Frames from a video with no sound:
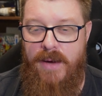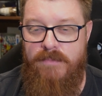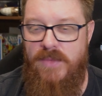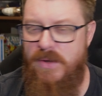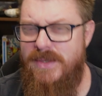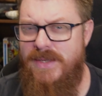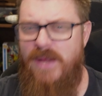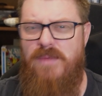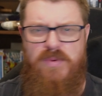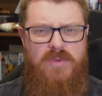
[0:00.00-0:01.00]
There is
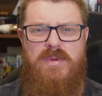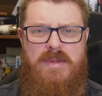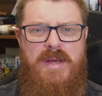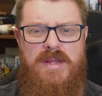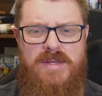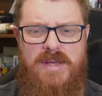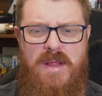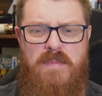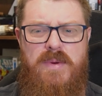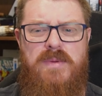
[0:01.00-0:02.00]
another pool on the other side
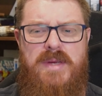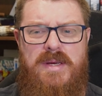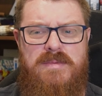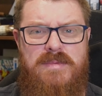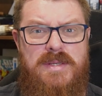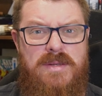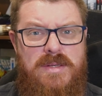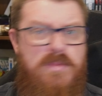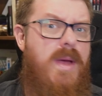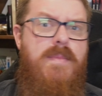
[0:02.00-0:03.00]
of the building, which
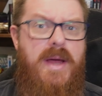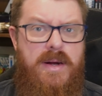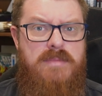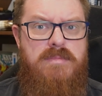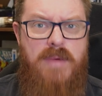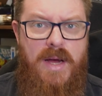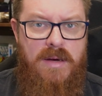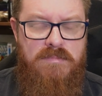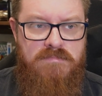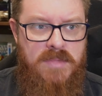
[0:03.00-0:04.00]
looks way better.
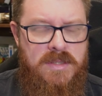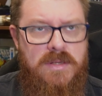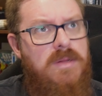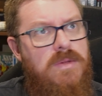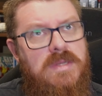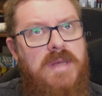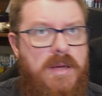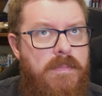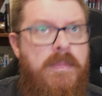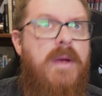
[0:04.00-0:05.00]
It sort of looks like
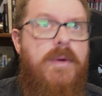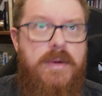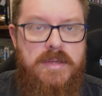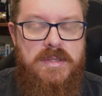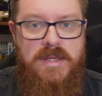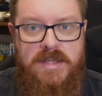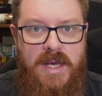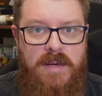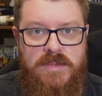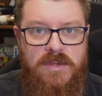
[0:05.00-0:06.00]
it mirrors the
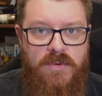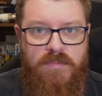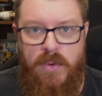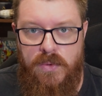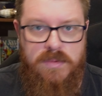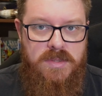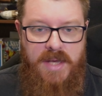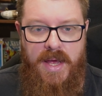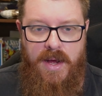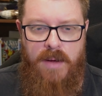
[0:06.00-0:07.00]
same sort of pool
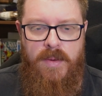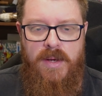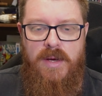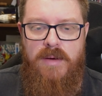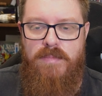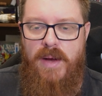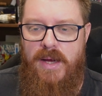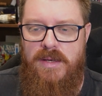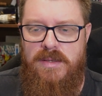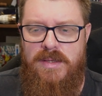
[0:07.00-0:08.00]
setup,
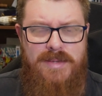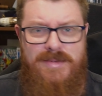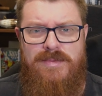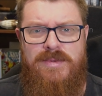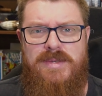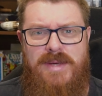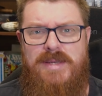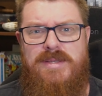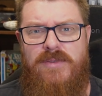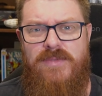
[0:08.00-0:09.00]
but it looks like
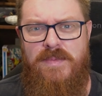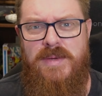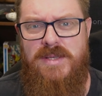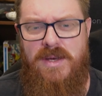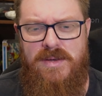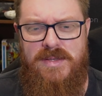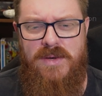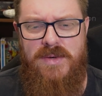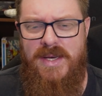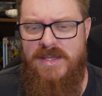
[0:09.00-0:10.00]
it's off limit to
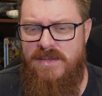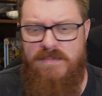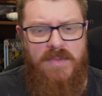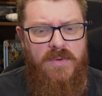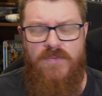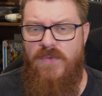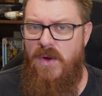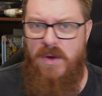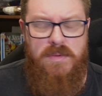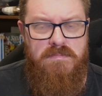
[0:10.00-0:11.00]
hotel guests
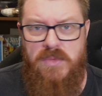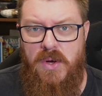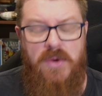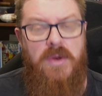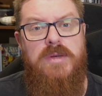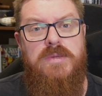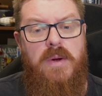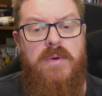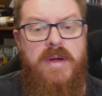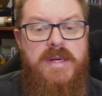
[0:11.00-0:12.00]
for God knows
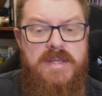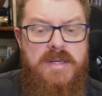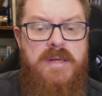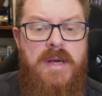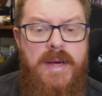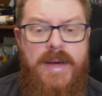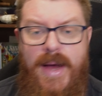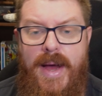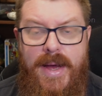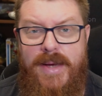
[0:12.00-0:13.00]
what reason.
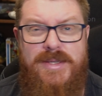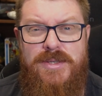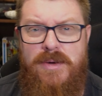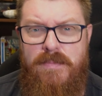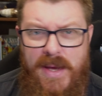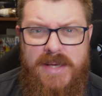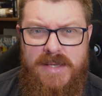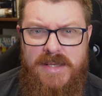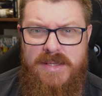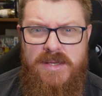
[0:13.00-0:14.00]
And during peak
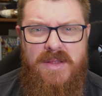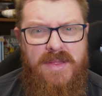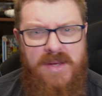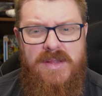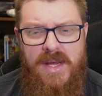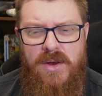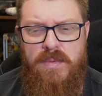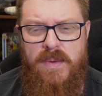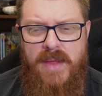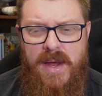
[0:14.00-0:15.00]
season, you'd think they'd
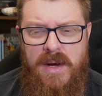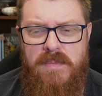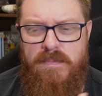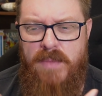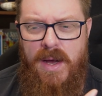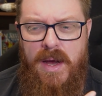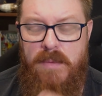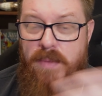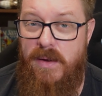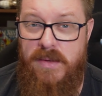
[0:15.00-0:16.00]
open that up, but
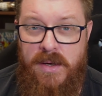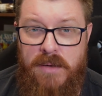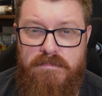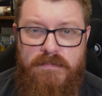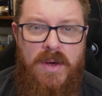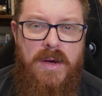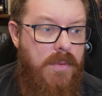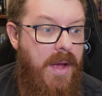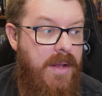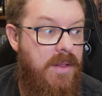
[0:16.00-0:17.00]
apparently not.
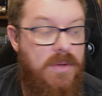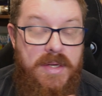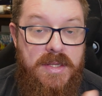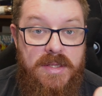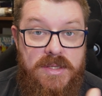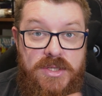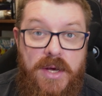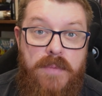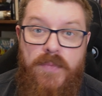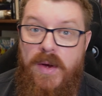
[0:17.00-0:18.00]
We had a look in the
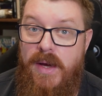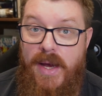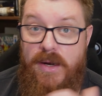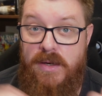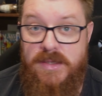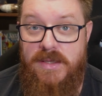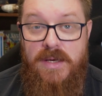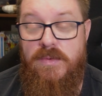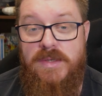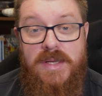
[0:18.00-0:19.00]
gym, and honestly,
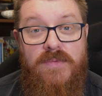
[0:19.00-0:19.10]
it wasn't even